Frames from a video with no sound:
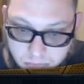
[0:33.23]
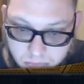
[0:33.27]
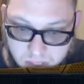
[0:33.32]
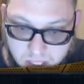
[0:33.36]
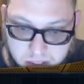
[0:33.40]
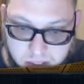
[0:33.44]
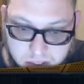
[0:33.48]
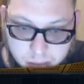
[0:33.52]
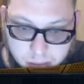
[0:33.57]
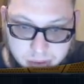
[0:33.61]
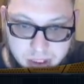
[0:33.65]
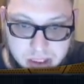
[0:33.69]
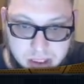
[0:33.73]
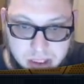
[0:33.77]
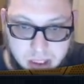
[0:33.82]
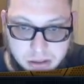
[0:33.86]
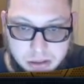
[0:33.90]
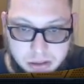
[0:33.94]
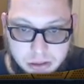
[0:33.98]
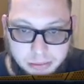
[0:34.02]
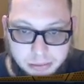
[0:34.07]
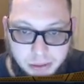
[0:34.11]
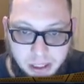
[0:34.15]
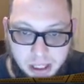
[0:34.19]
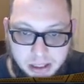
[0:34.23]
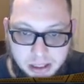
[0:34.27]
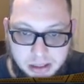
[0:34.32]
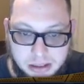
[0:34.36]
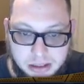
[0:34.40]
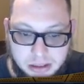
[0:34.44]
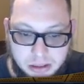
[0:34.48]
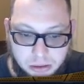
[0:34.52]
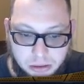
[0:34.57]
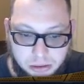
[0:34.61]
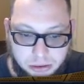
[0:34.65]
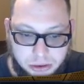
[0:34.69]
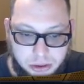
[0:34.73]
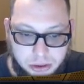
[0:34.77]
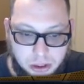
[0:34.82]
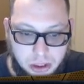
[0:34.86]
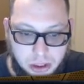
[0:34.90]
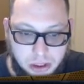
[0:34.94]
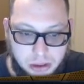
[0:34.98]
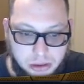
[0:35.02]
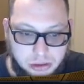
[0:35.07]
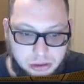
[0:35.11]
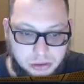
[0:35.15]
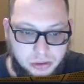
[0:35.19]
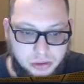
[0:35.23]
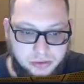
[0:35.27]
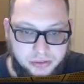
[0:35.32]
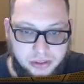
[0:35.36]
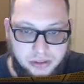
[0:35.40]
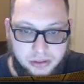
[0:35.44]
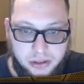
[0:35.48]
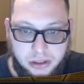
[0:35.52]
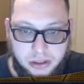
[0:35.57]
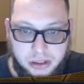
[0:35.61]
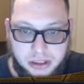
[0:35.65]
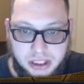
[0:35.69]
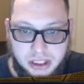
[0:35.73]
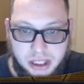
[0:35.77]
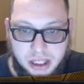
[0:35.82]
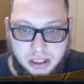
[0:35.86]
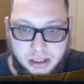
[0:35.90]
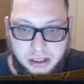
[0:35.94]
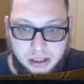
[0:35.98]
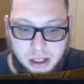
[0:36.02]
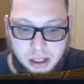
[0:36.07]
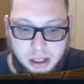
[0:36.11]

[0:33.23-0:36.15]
So I mean, that's not too bad. It's an older card, 2500 attack,